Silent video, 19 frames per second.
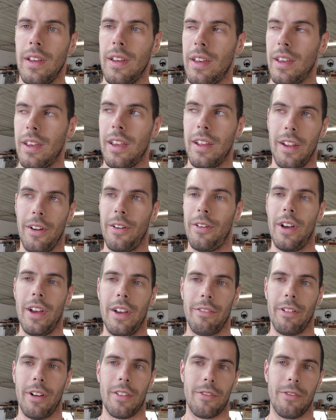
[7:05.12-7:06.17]
And I don't
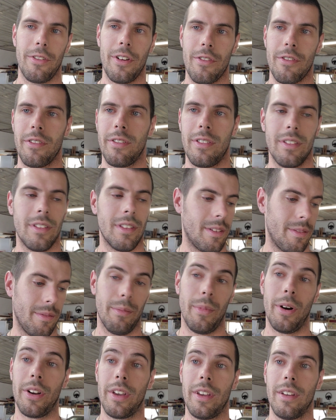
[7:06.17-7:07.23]
have restoration
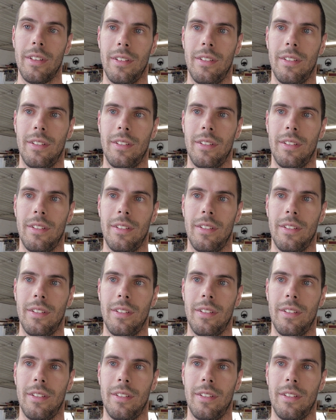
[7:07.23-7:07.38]
money.